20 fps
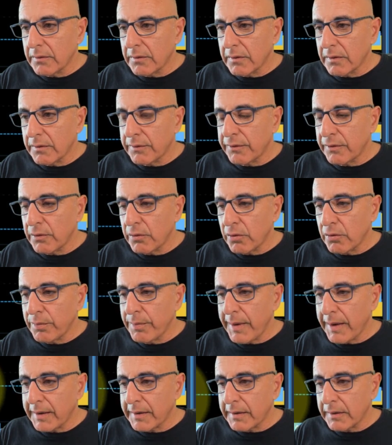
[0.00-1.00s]
if you look
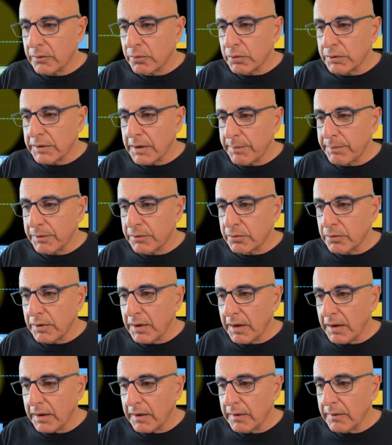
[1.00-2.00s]
back at what happened
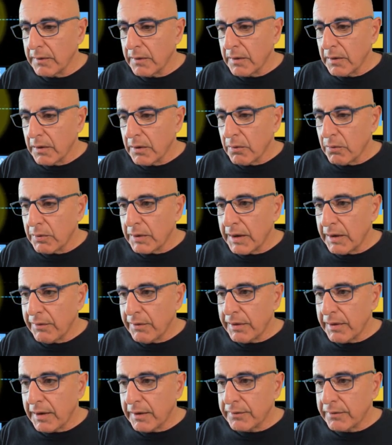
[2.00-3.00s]
today, whenever
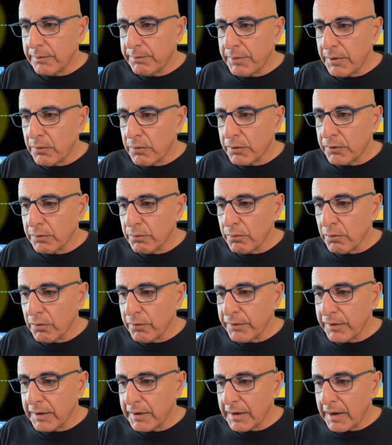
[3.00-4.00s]
the S&P was
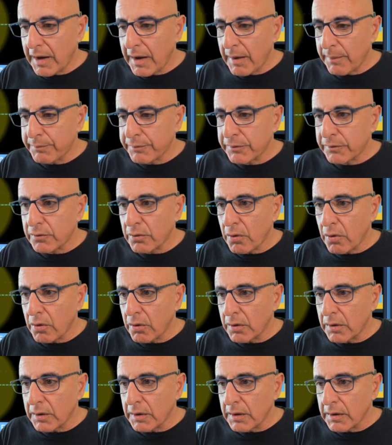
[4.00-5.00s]
moving up
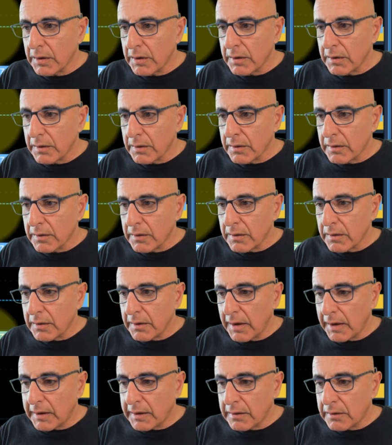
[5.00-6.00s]
strong,
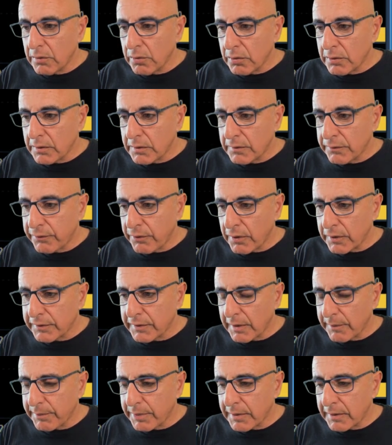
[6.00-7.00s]
like look, for
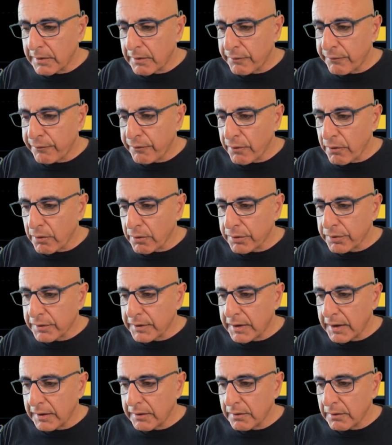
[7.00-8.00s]
example, the fourth
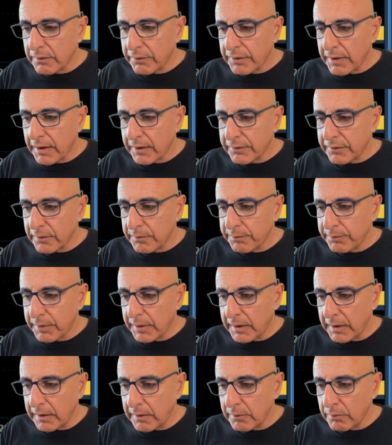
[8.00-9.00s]
candle of the
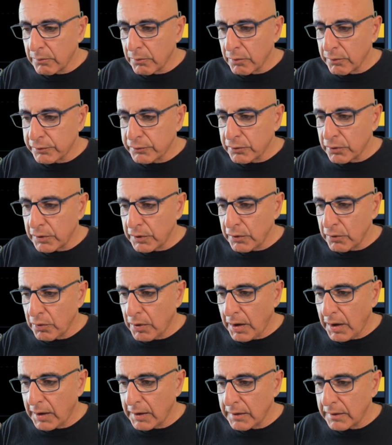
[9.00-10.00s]
S&P moved to a new
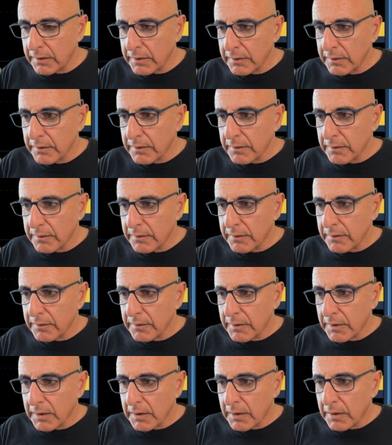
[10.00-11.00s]
high.
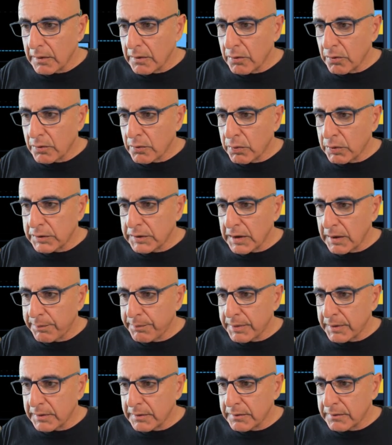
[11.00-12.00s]
Look what
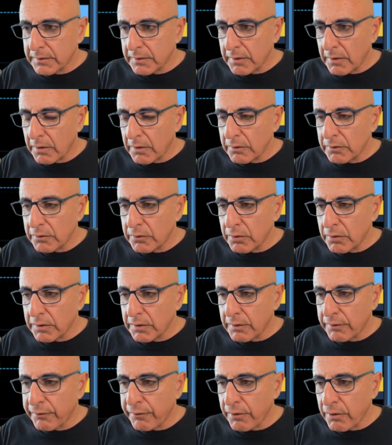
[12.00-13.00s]
happened during
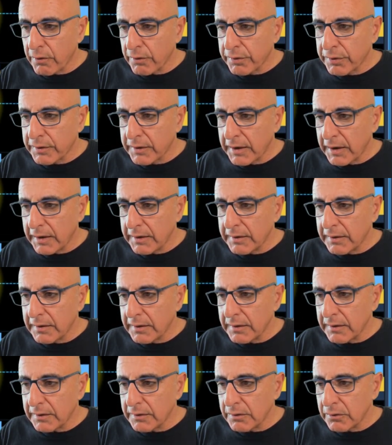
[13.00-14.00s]
the fourth
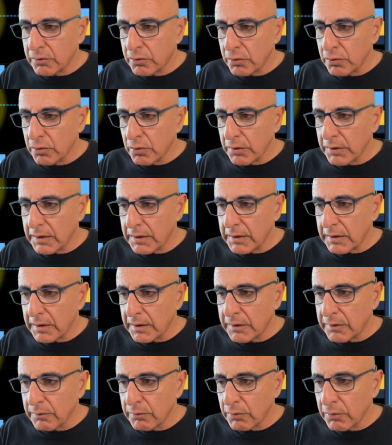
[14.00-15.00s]
candle to Google,
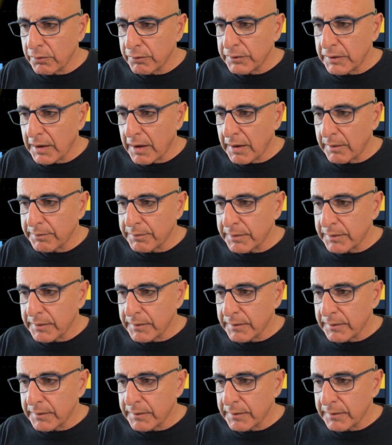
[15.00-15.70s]
it moved up.